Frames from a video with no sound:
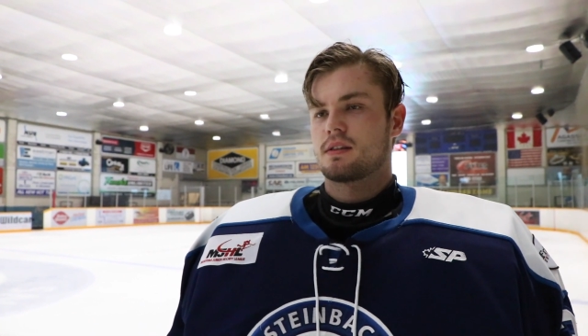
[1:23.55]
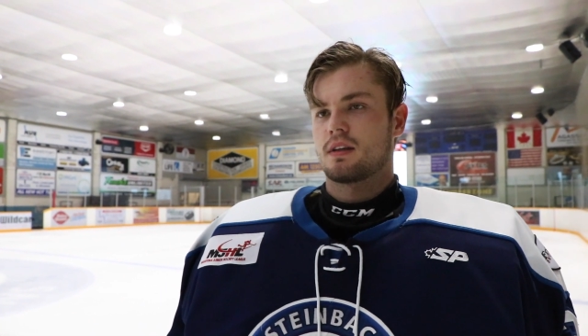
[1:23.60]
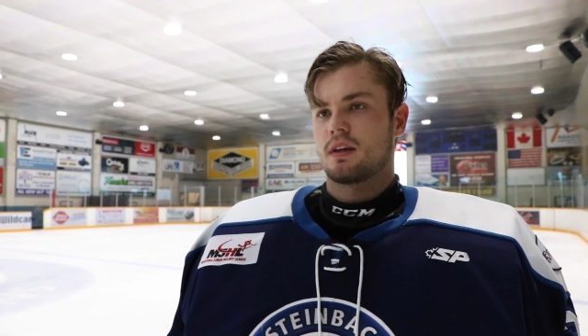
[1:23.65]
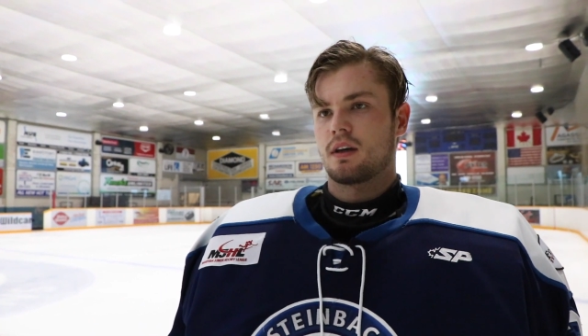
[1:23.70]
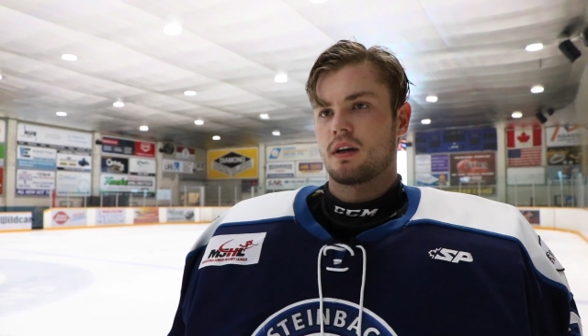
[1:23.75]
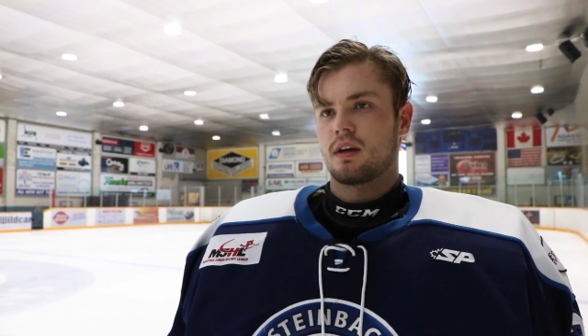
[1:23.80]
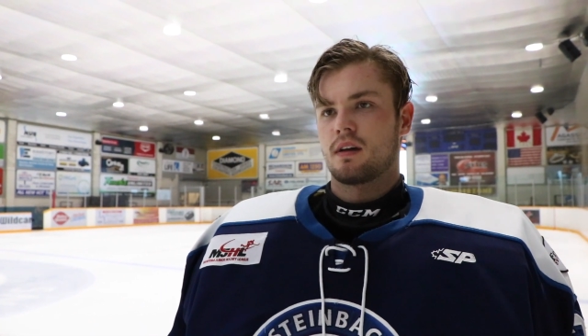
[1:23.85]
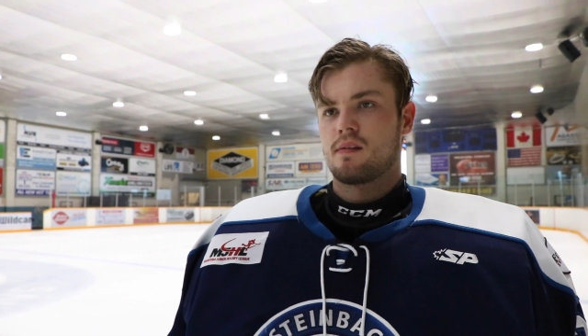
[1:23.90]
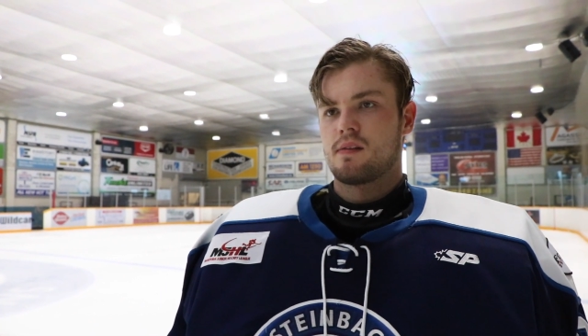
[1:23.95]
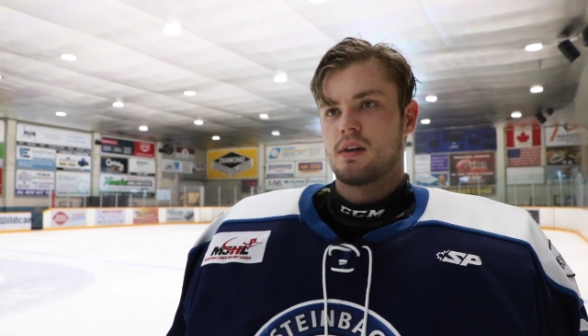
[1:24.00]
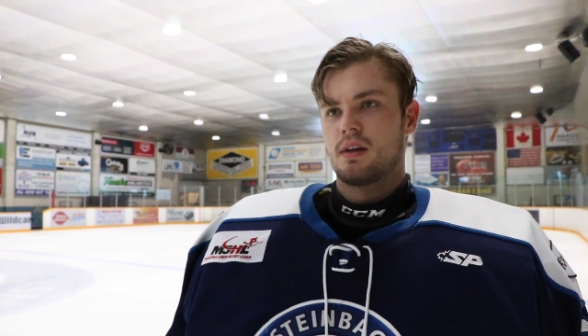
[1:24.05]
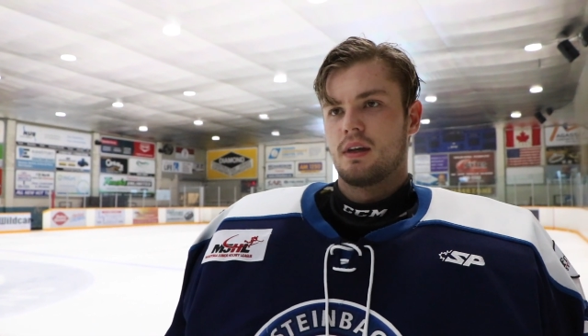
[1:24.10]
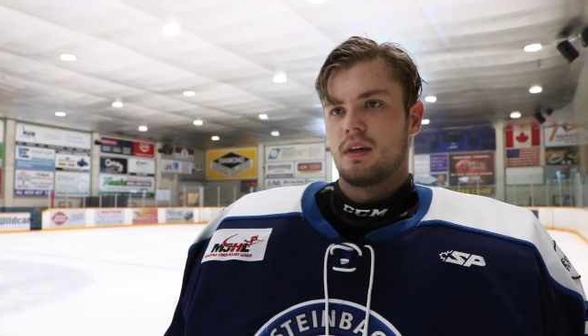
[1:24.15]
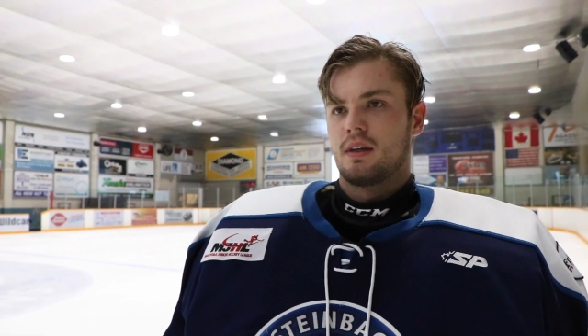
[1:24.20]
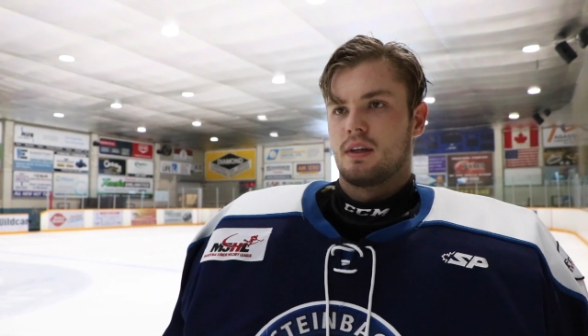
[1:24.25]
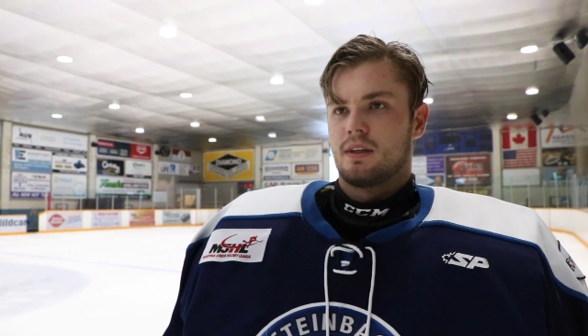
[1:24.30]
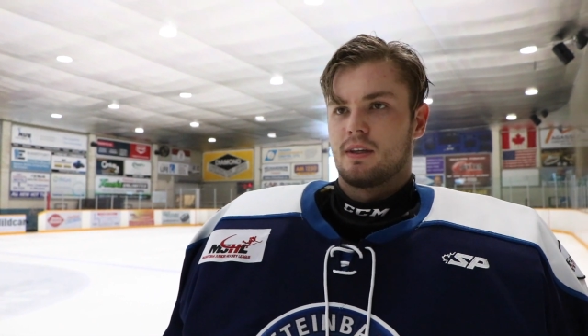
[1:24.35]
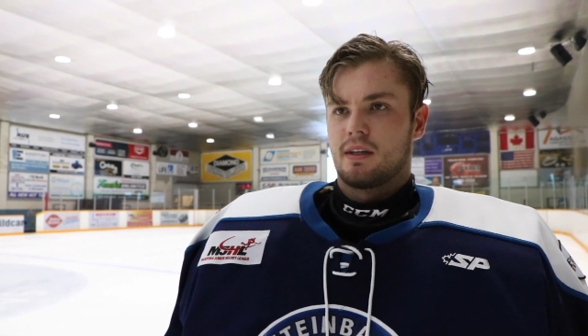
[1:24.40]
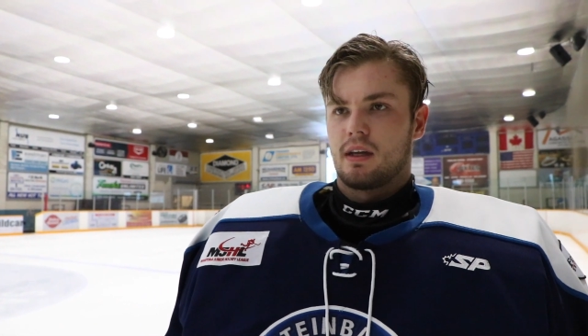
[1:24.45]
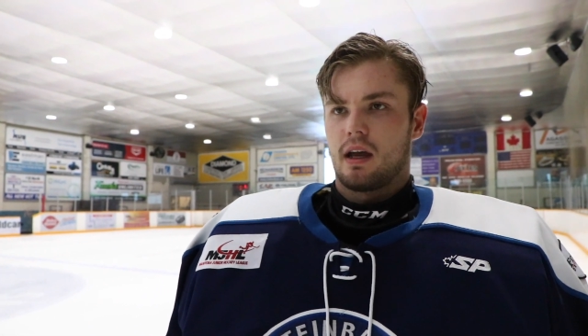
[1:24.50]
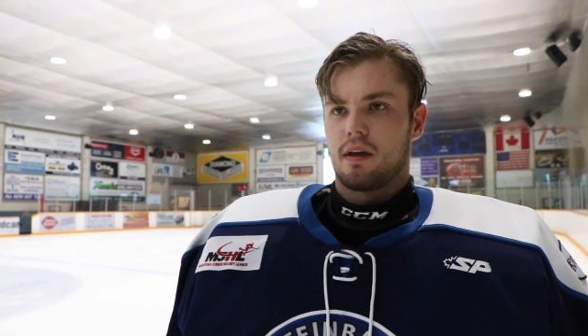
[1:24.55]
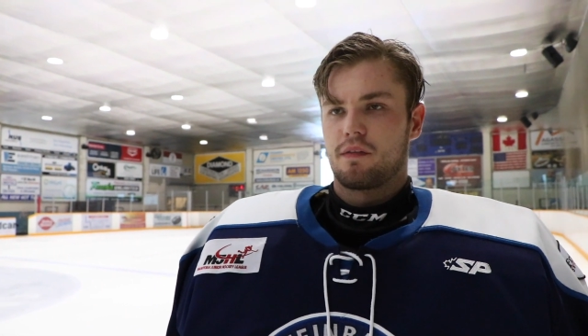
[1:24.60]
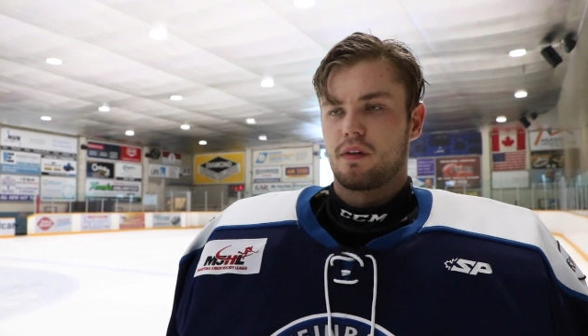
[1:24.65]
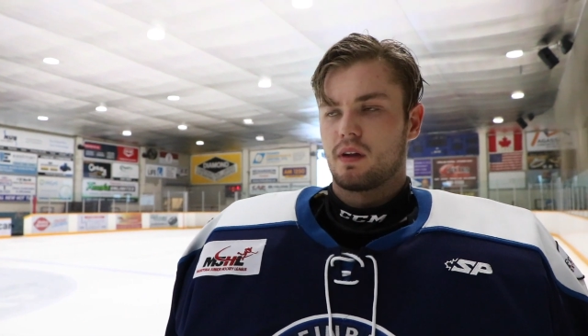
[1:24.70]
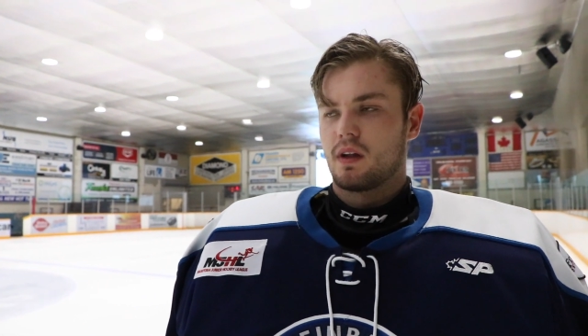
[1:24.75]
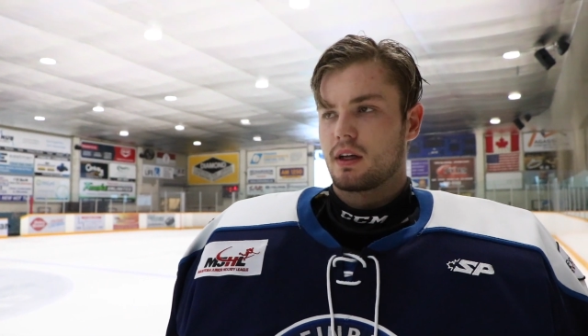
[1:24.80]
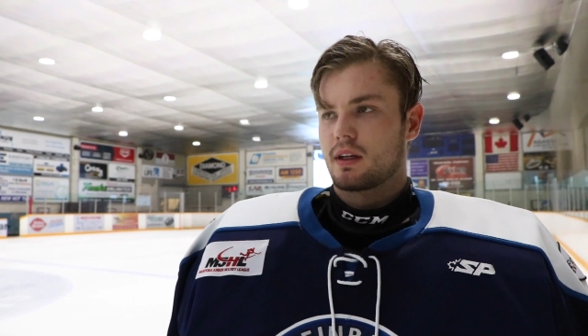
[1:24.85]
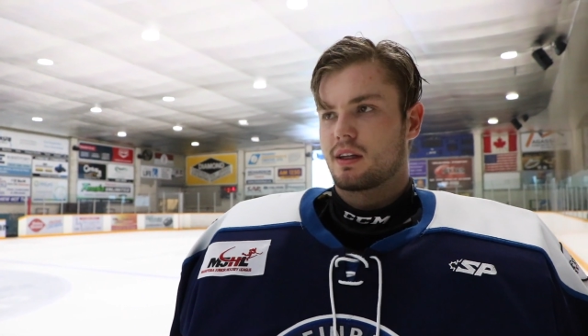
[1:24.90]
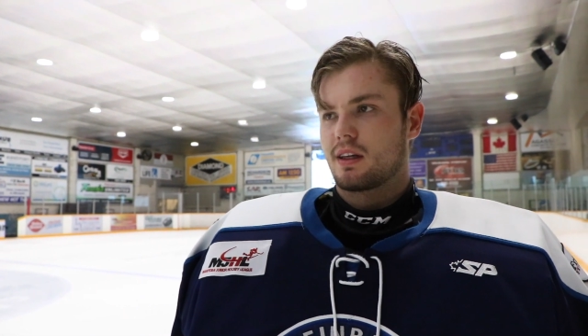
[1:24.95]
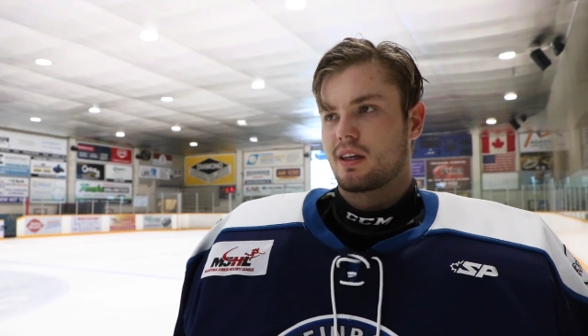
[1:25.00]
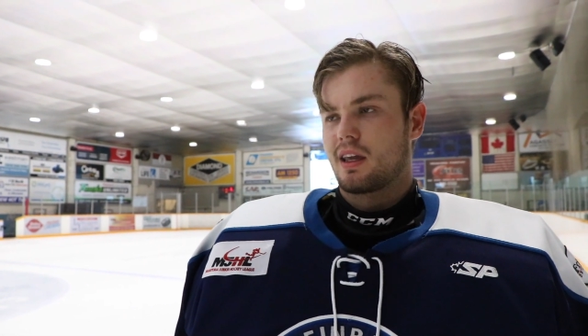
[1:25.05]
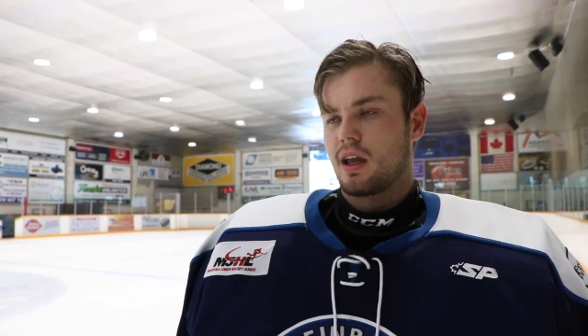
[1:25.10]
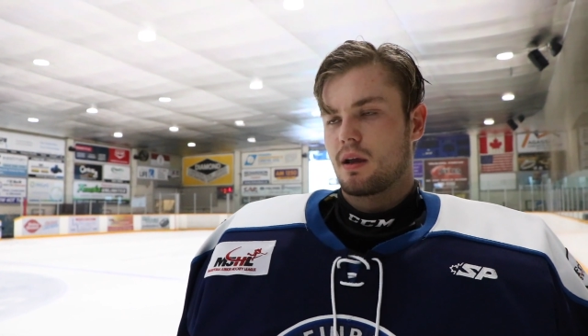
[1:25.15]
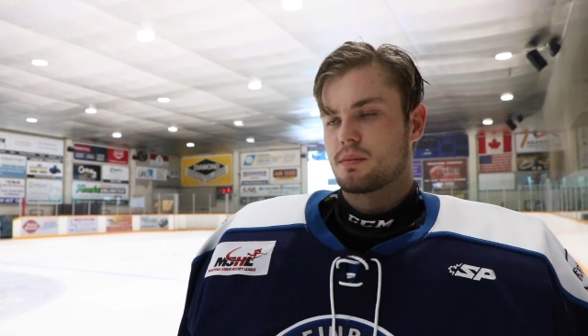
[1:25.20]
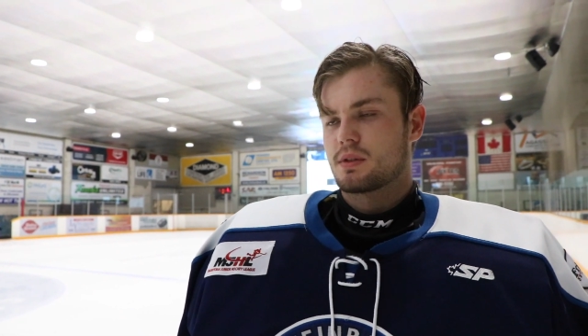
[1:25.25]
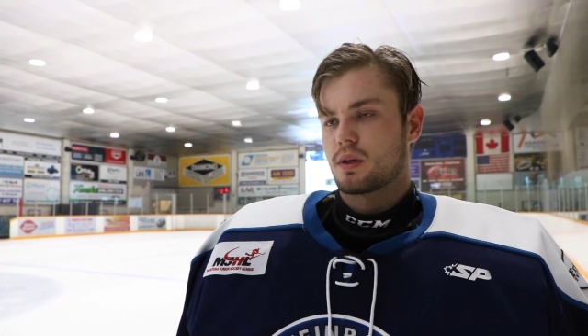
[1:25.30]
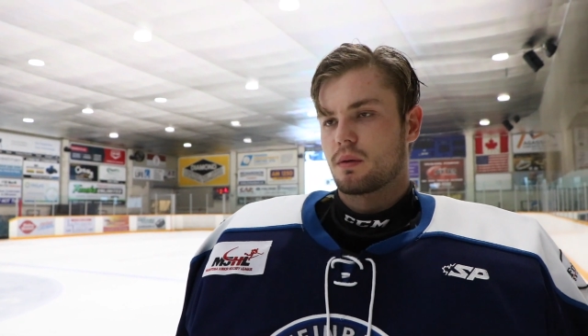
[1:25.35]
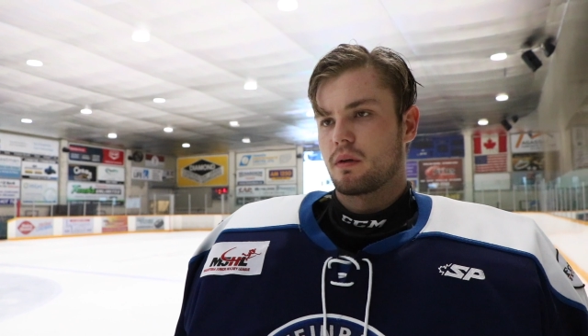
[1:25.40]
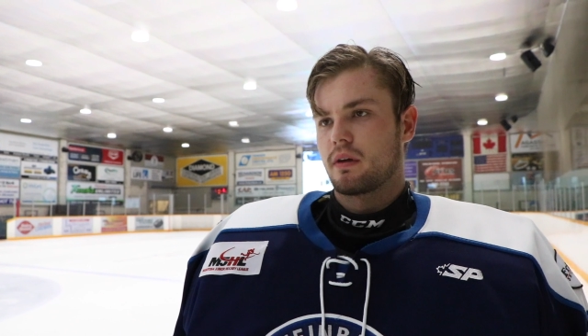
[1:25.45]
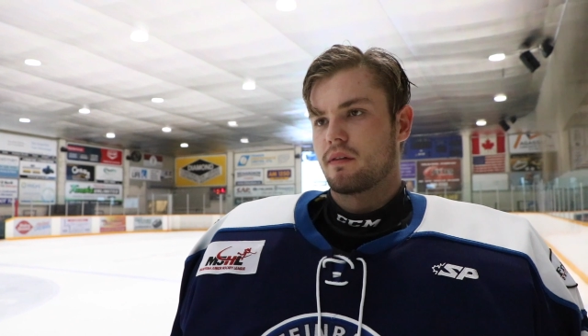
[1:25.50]
I feel like the
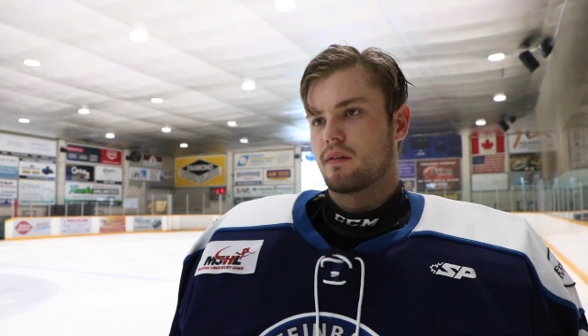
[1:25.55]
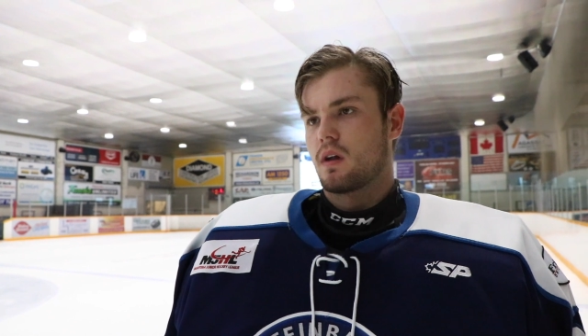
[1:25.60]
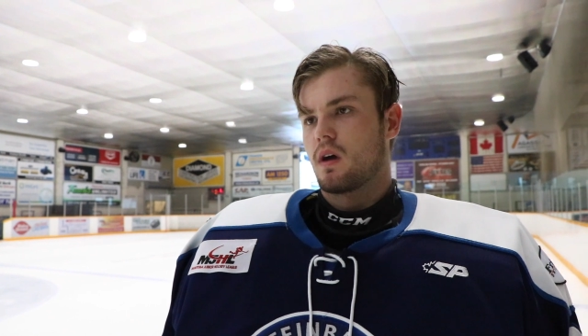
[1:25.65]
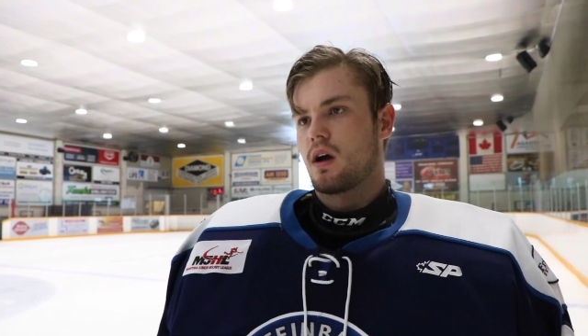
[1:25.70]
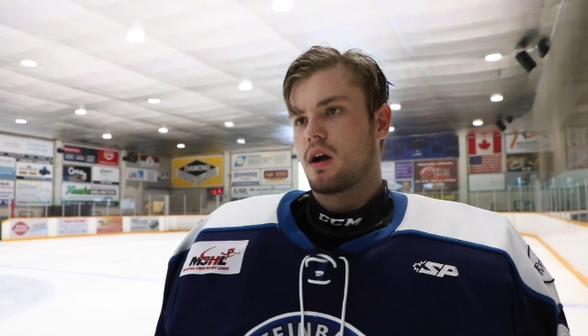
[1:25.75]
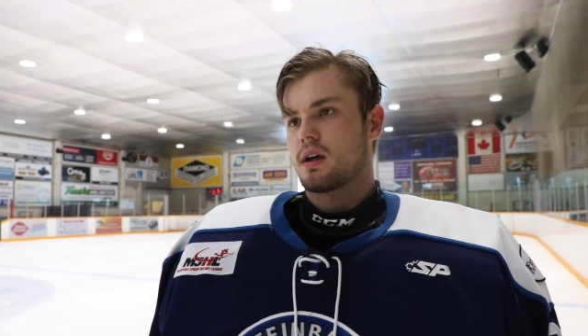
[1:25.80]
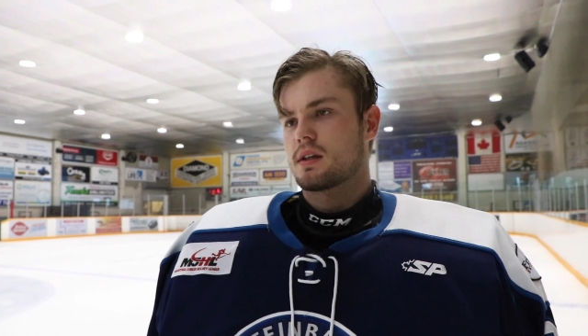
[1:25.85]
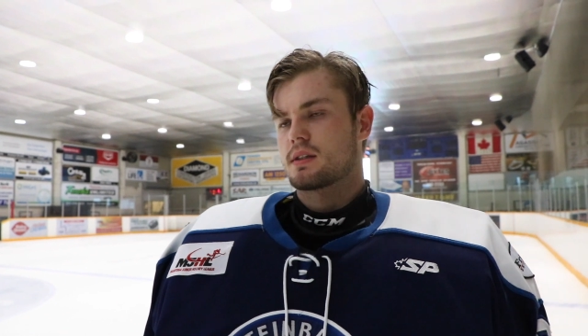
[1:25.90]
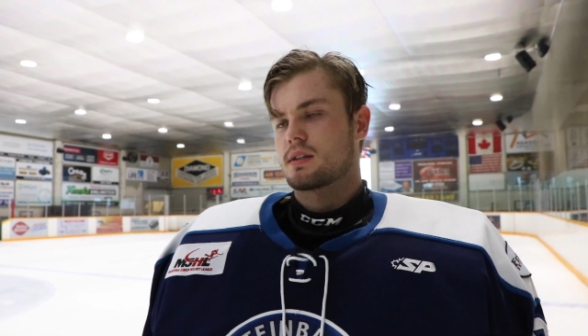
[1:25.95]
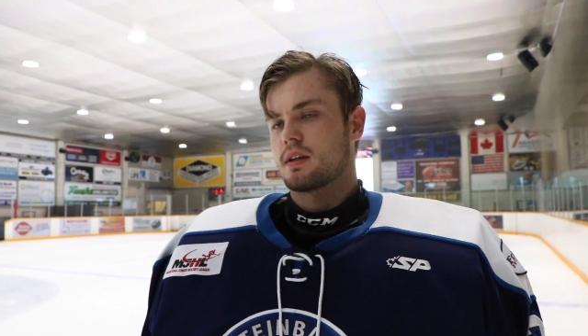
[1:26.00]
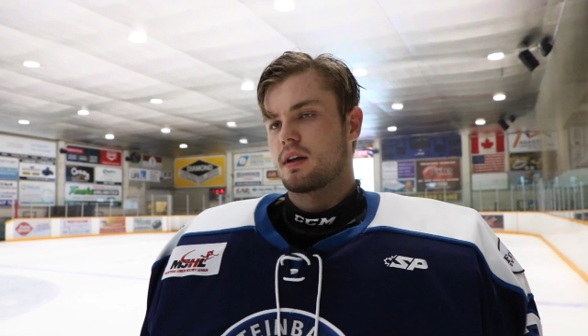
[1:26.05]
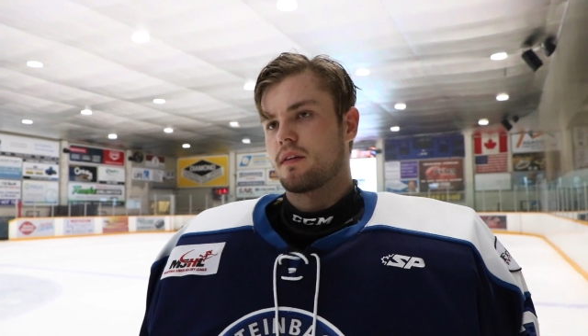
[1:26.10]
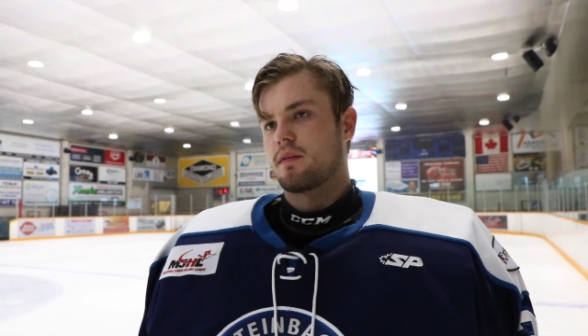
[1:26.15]
games that we've lost,